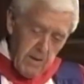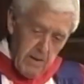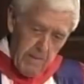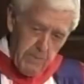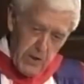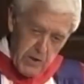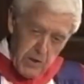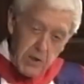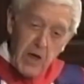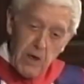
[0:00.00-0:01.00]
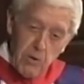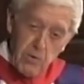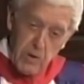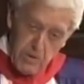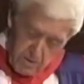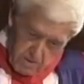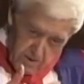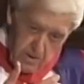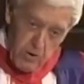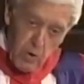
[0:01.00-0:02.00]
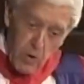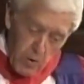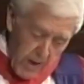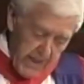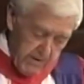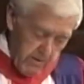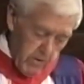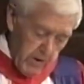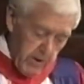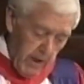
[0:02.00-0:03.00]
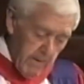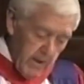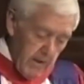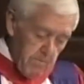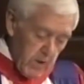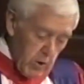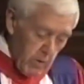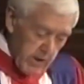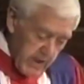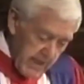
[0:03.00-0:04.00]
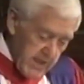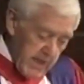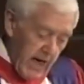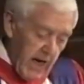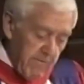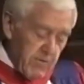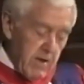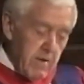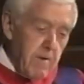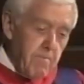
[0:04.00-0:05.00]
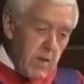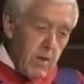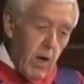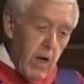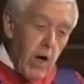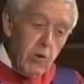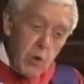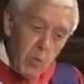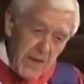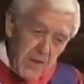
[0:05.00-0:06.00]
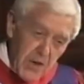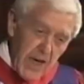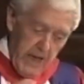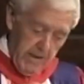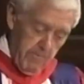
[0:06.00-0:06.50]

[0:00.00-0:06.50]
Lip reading: a person to tell you that you're all right all the time. You are chasing after only one thing,